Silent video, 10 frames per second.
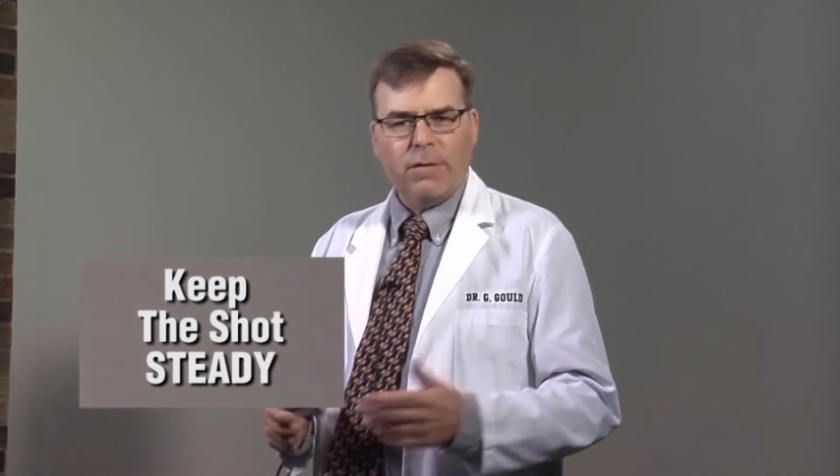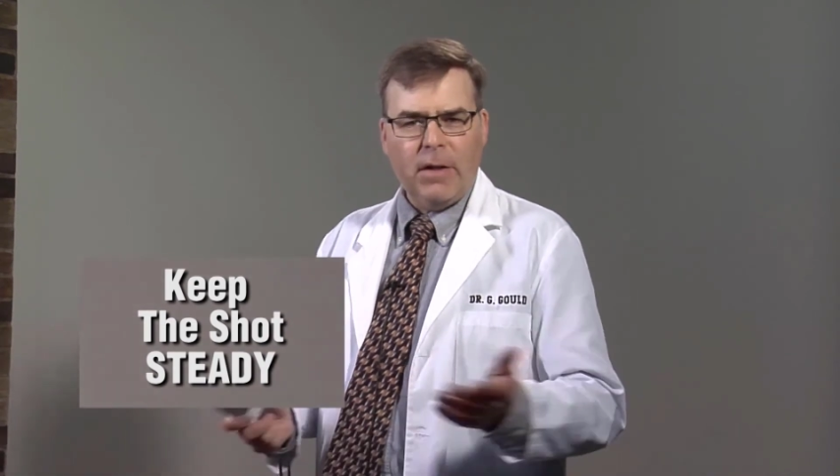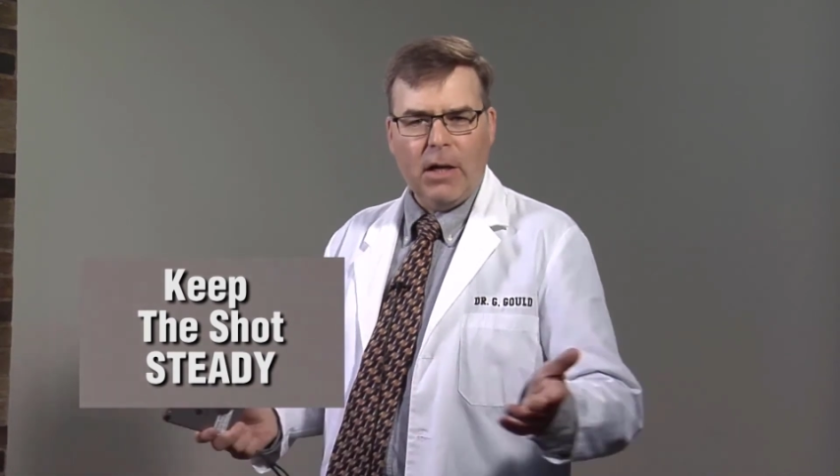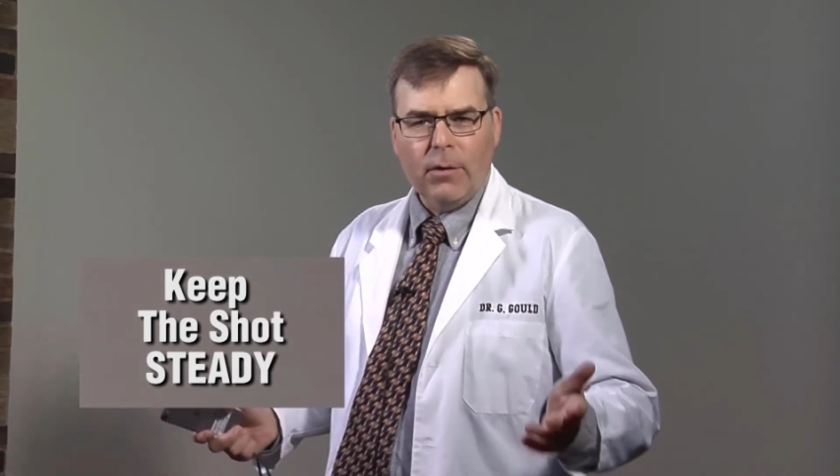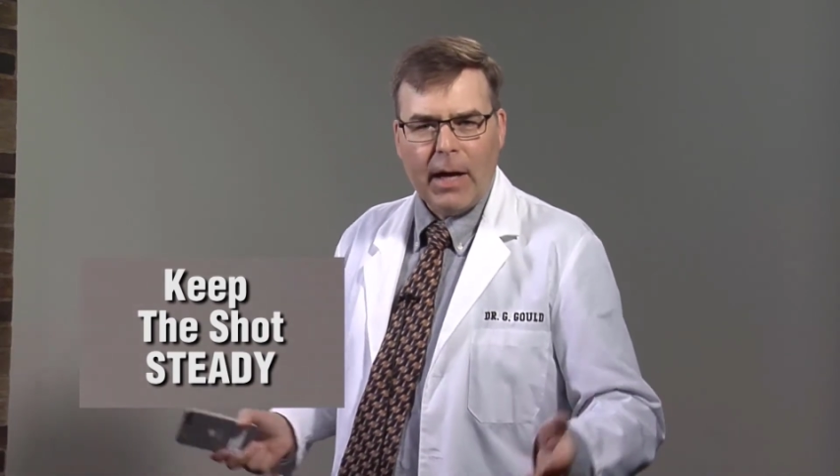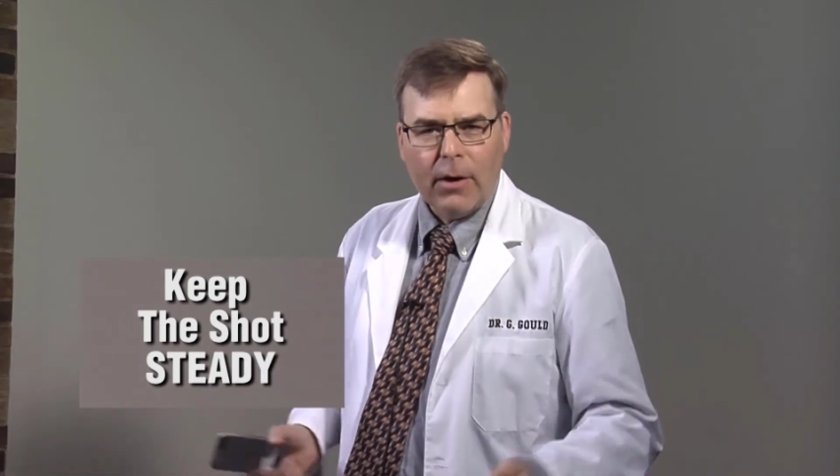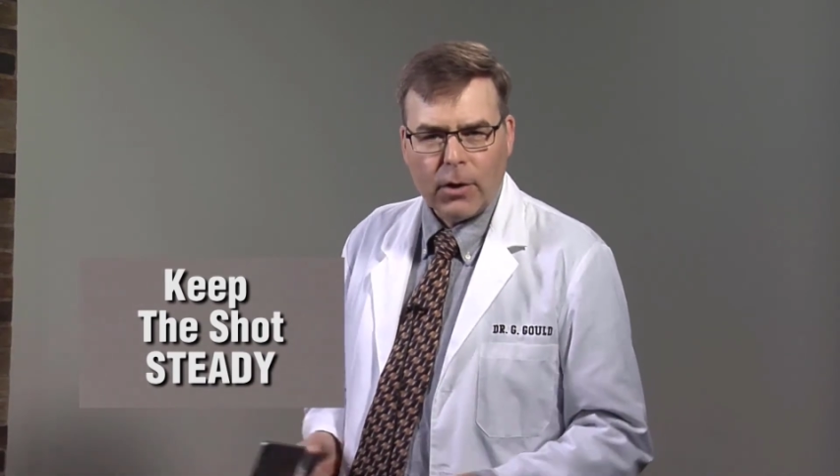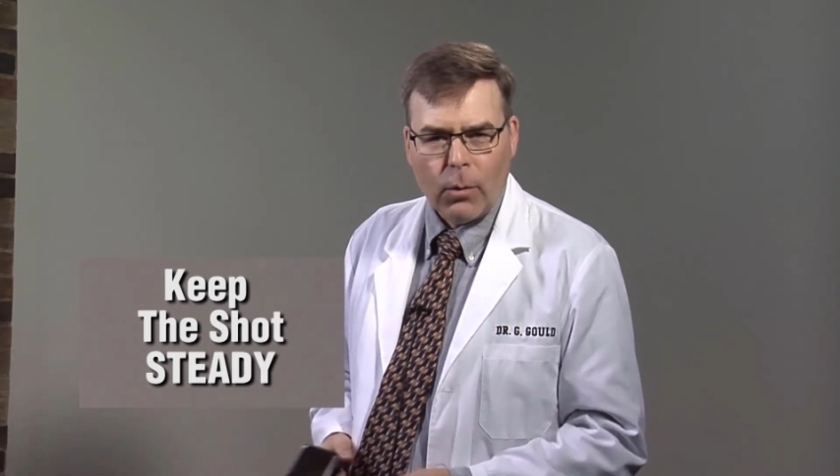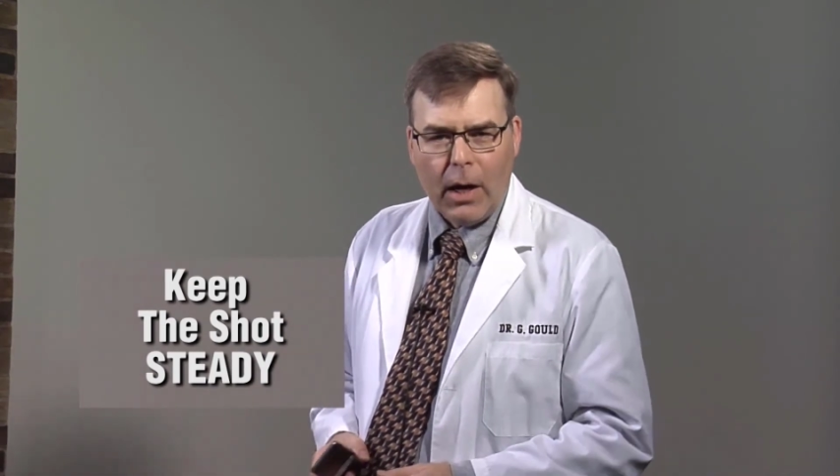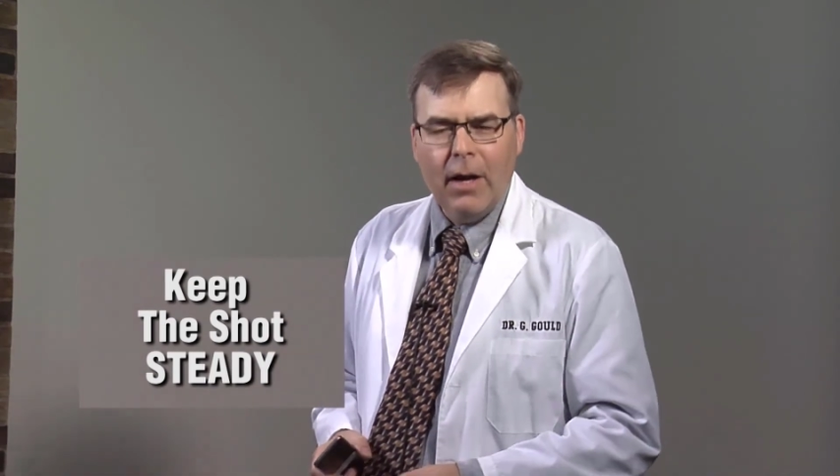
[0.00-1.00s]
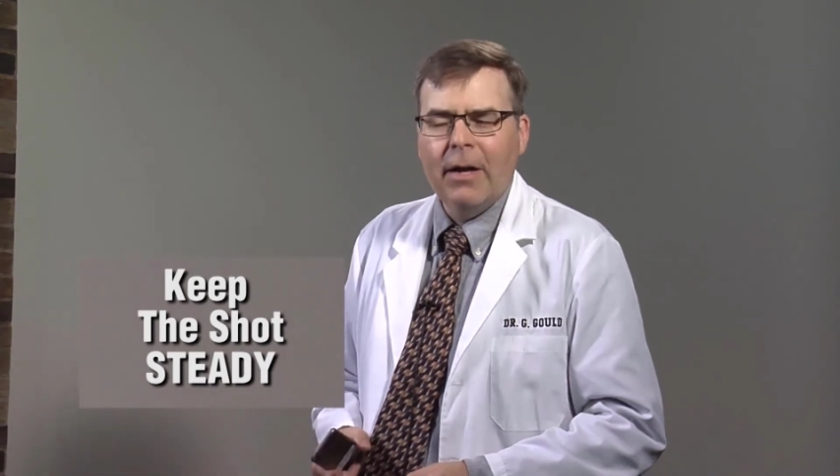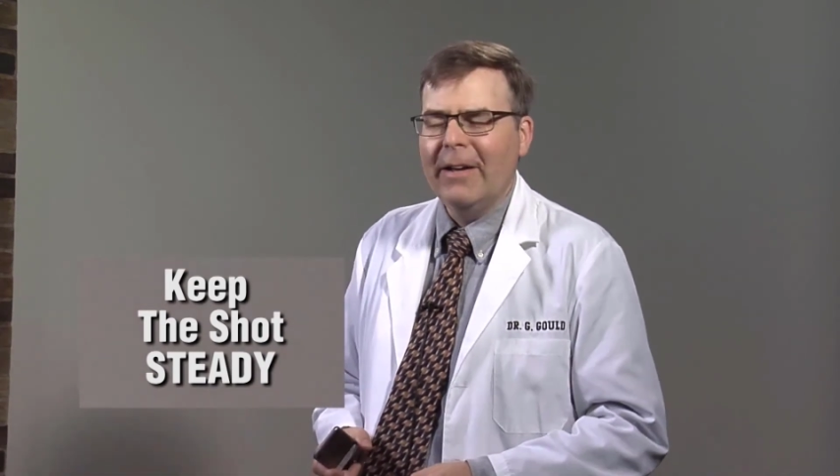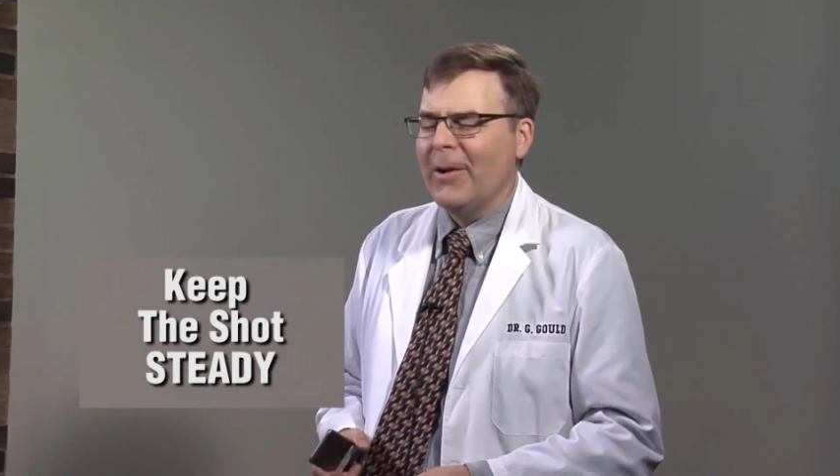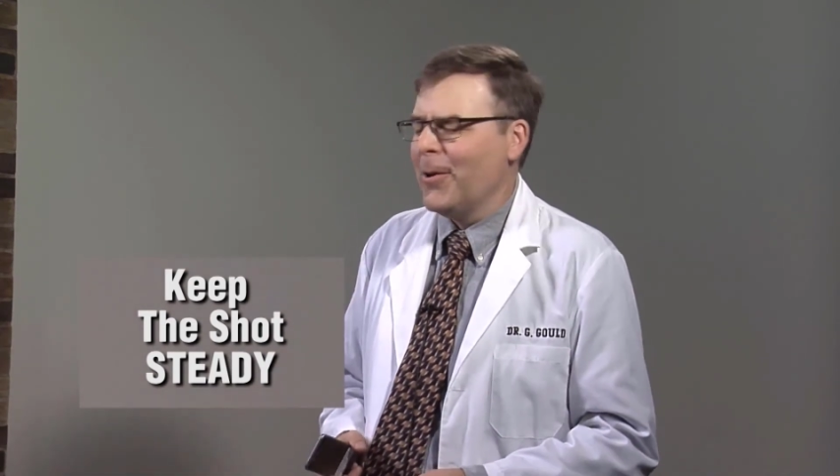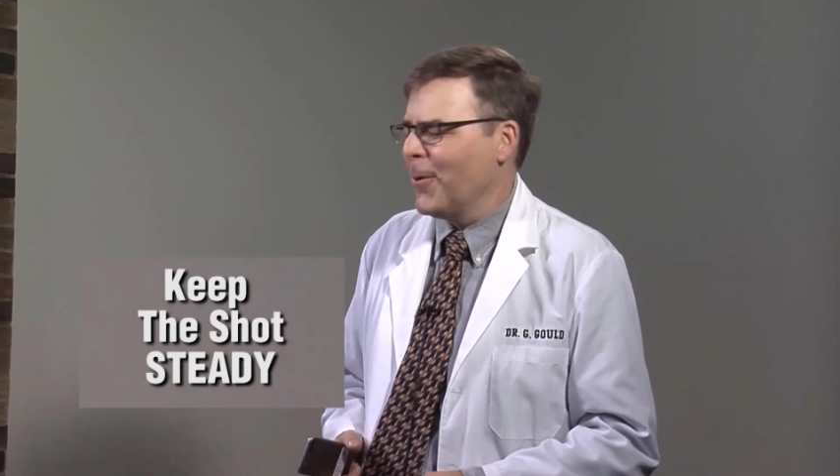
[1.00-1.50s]
video now you're
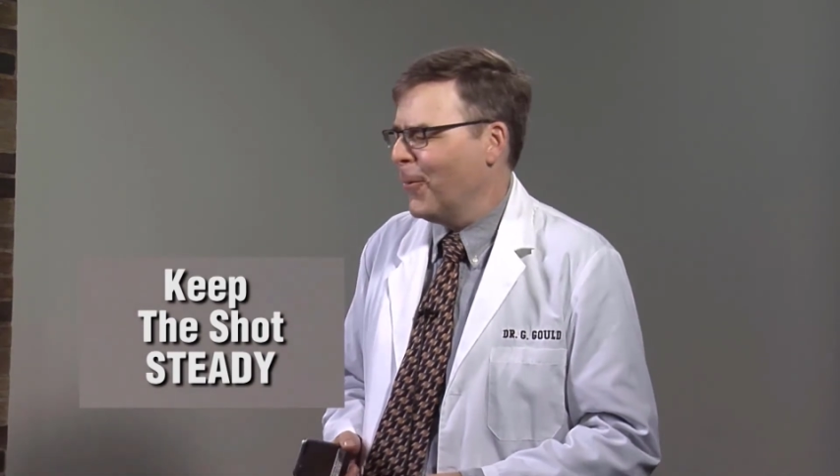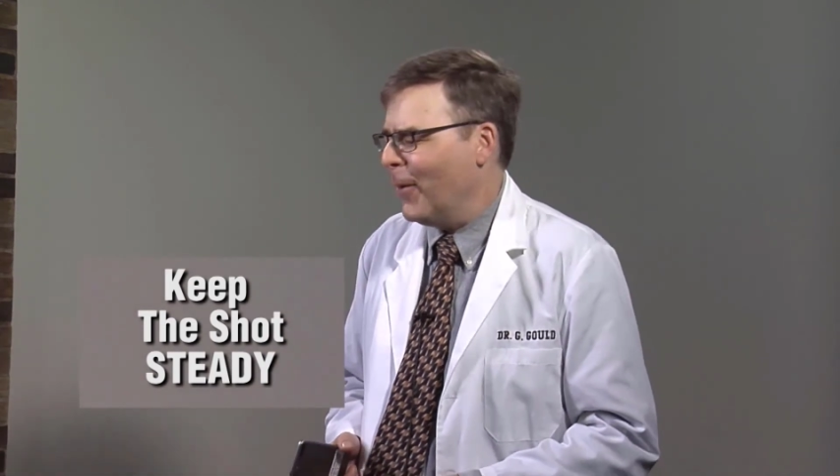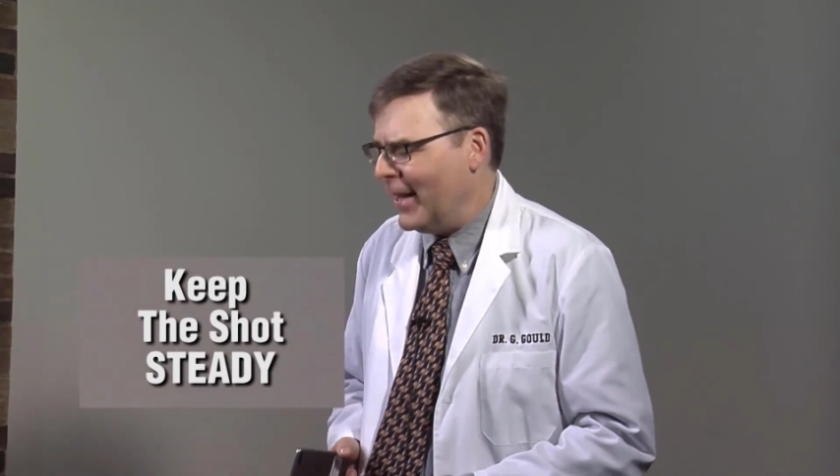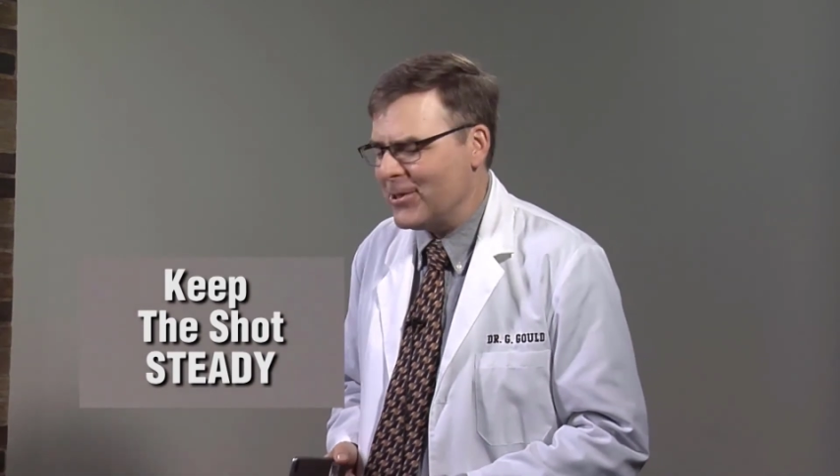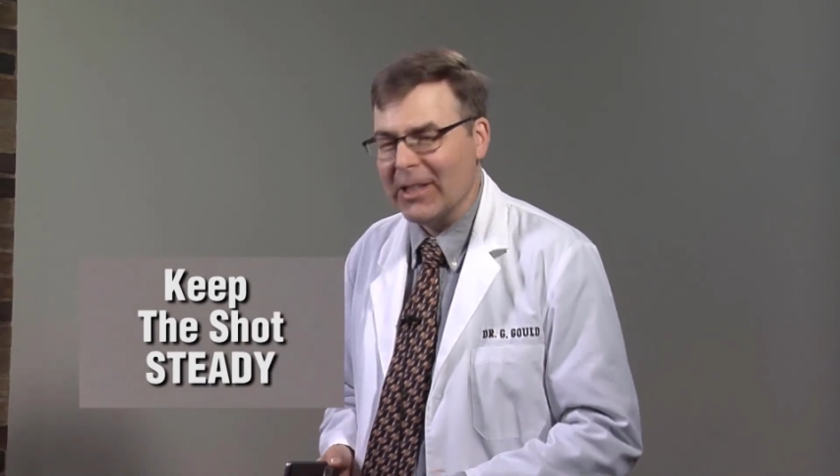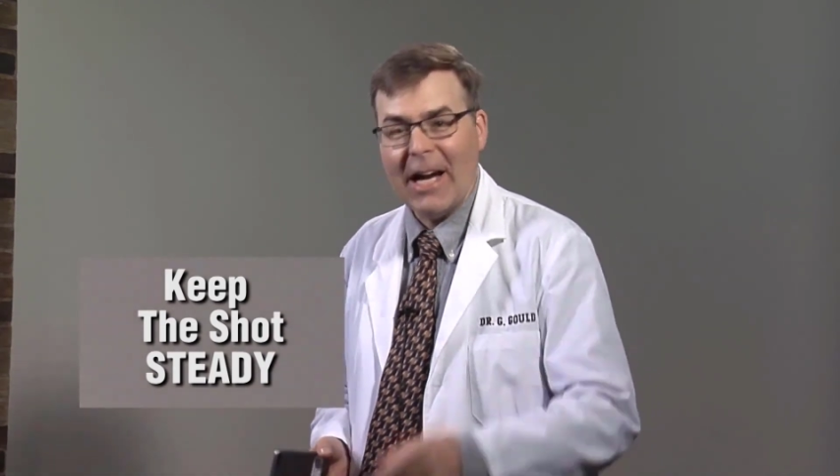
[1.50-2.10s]
watching.